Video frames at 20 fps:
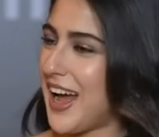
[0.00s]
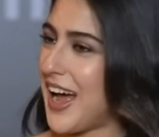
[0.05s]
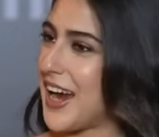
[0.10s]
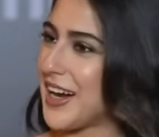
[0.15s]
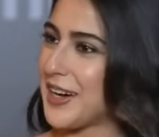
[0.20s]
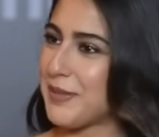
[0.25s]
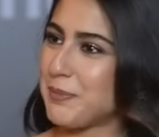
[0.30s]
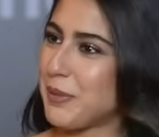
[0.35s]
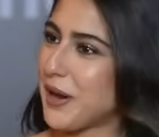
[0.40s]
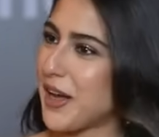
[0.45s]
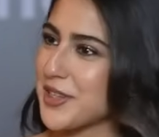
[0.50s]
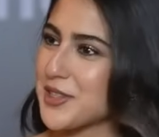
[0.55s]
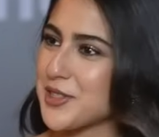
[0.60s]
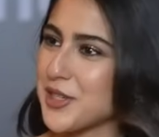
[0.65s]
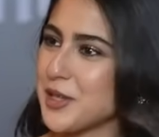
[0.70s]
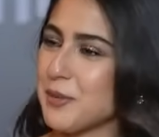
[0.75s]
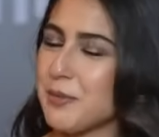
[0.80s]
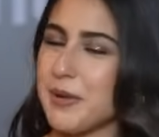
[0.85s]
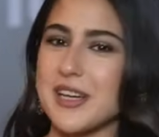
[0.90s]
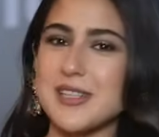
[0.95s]
I had a blast
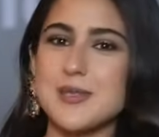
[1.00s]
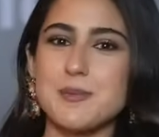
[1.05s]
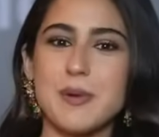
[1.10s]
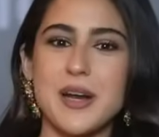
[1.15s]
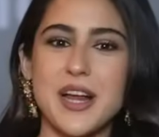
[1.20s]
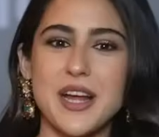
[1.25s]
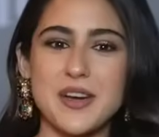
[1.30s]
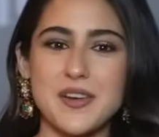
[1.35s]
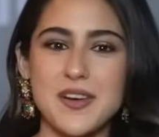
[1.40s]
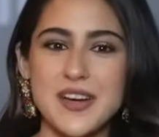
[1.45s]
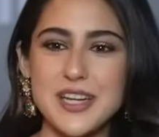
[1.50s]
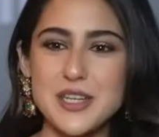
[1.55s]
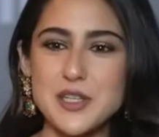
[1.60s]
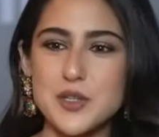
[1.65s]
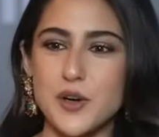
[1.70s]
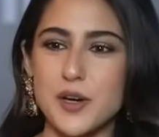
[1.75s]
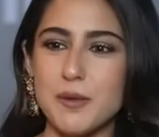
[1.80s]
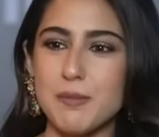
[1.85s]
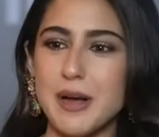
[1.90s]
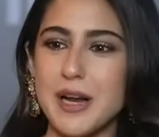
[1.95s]
on the bus, but I really
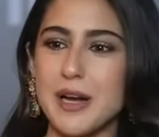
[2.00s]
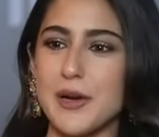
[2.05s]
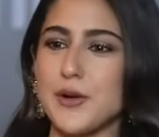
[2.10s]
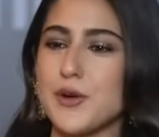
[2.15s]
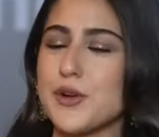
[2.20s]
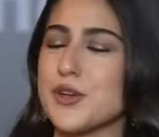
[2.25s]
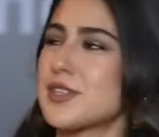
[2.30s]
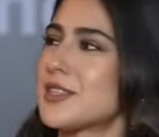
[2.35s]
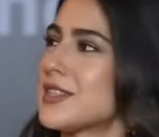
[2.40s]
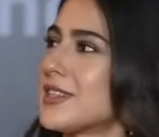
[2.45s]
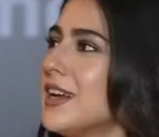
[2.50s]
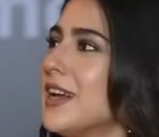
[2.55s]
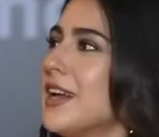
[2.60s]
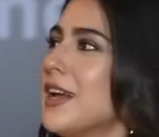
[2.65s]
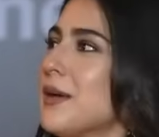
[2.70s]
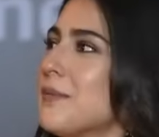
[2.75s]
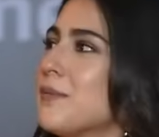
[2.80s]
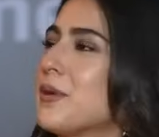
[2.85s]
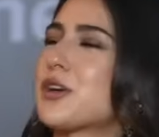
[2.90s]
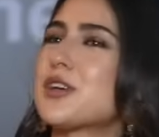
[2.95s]
enjoyed my looks
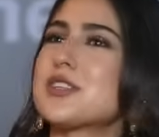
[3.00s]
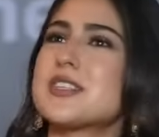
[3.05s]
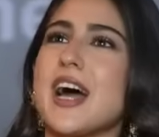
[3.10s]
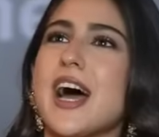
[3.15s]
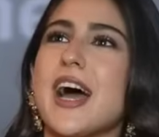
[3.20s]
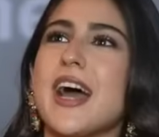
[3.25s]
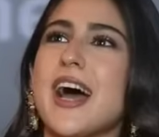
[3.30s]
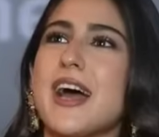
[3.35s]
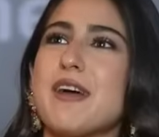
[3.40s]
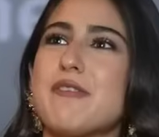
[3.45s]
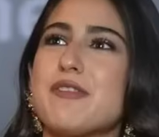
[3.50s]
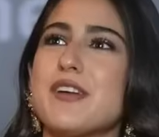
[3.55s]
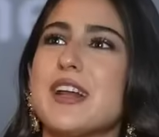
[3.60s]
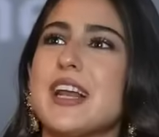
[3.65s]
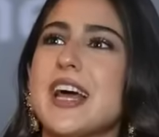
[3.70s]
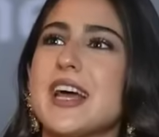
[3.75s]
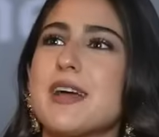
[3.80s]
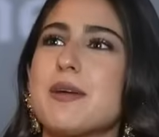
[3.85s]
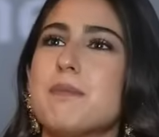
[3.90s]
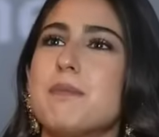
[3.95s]
because I, I
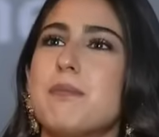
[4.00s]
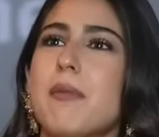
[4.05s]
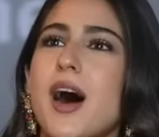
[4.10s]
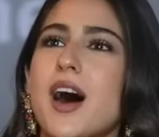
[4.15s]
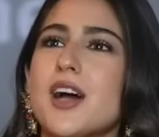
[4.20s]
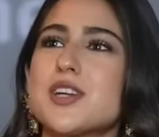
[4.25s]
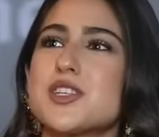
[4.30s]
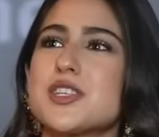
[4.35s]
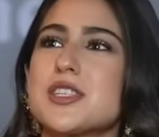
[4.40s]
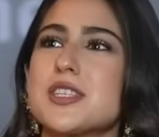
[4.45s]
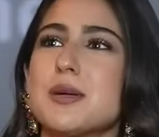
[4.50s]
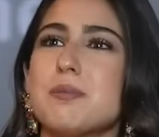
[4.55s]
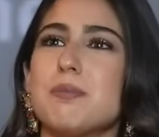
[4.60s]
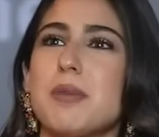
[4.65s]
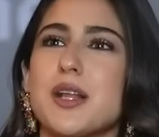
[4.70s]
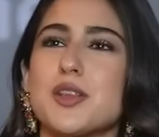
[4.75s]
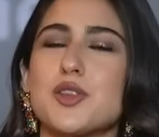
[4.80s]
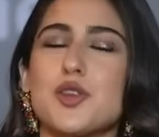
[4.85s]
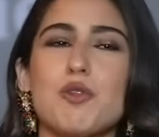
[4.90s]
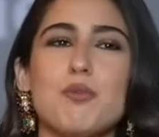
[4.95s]
feel like March is the
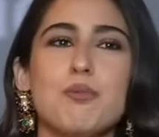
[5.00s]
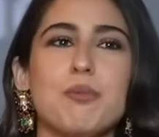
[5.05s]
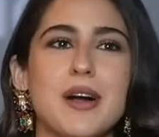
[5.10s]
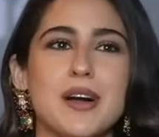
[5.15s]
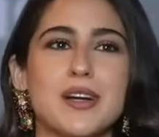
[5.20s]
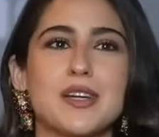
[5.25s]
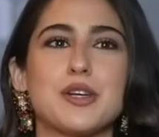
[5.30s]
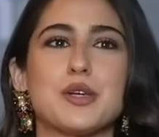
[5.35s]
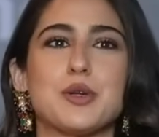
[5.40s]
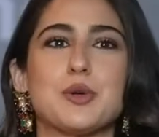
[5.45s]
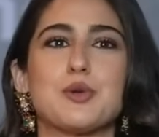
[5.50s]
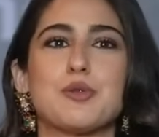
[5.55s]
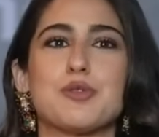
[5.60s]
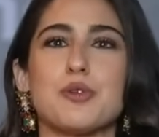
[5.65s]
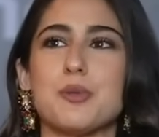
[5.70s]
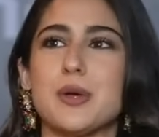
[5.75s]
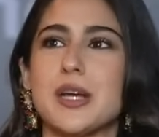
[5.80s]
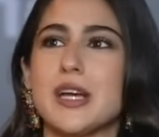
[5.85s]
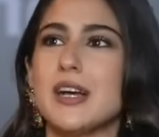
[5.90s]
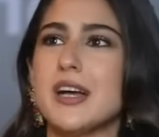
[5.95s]
month of multitude
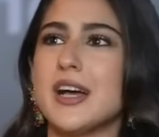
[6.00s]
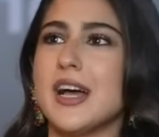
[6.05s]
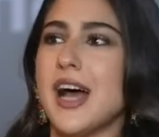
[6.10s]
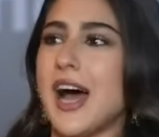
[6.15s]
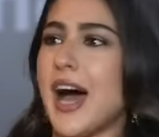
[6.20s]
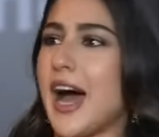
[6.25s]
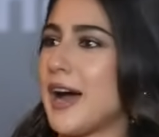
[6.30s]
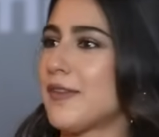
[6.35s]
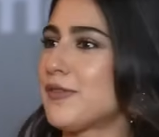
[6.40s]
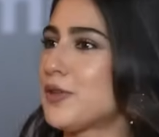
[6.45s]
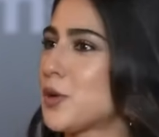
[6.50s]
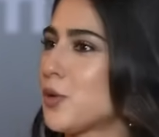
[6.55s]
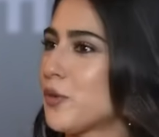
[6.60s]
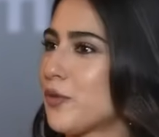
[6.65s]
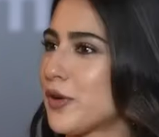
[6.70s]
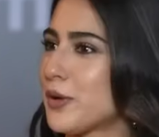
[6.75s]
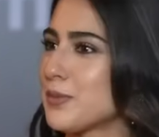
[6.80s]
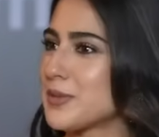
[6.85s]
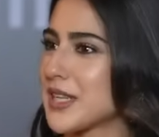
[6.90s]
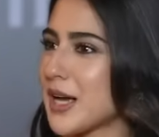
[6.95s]
for me. I have two
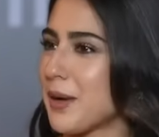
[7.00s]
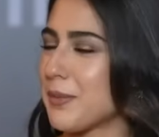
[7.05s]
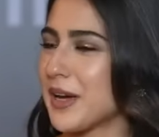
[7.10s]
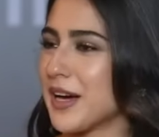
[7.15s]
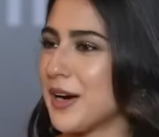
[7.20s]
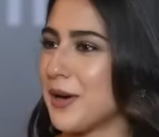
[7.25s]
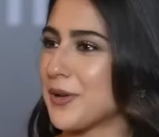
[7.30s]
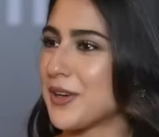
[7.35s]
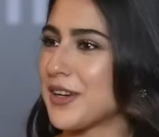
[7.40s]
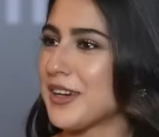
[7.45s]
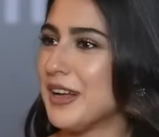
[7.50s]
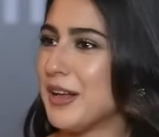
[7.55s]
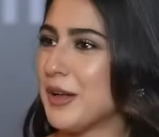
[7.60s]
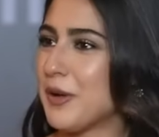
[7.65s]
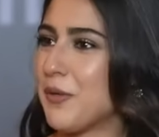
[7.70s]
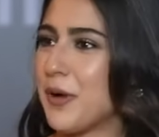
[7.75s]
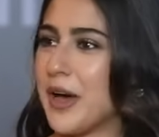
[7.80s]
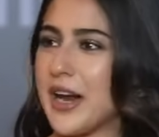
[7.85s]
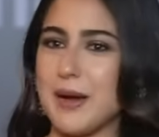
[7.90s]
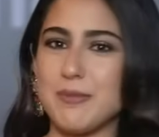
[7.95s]
films coming out mm.
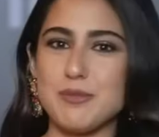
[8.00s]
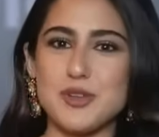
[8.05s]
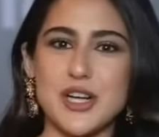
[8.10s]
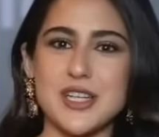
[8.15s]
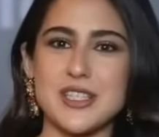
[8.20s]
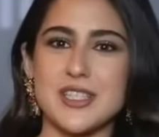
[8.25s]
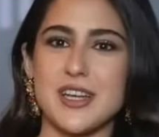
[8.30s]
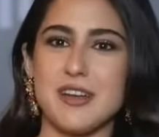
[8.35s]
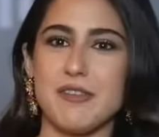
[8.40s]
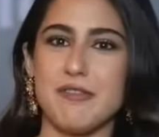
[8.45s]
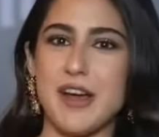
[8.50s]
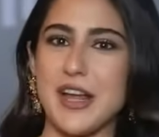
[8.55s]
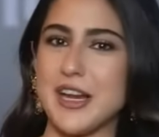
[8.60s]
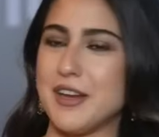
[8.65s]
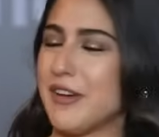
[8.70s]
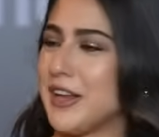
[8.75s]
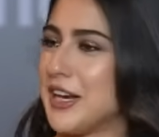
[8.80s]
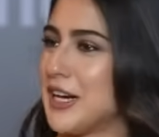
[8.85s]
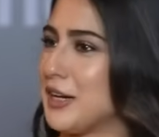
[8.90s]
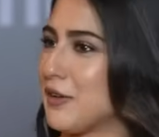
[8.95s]
where I'm dressing
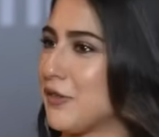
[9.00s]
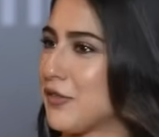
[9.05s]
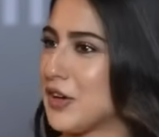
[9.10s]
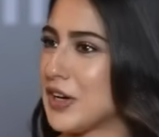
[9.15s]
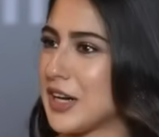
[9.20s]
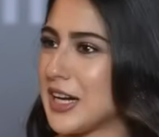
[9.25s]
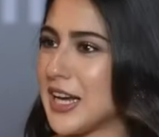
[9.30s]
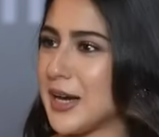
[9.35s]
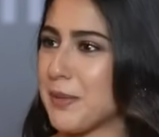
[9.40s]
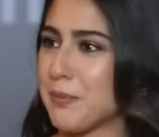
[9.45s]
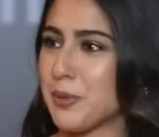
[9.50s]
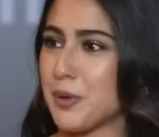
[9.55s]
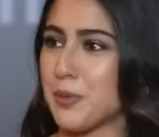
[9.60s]
very, very differently. I'm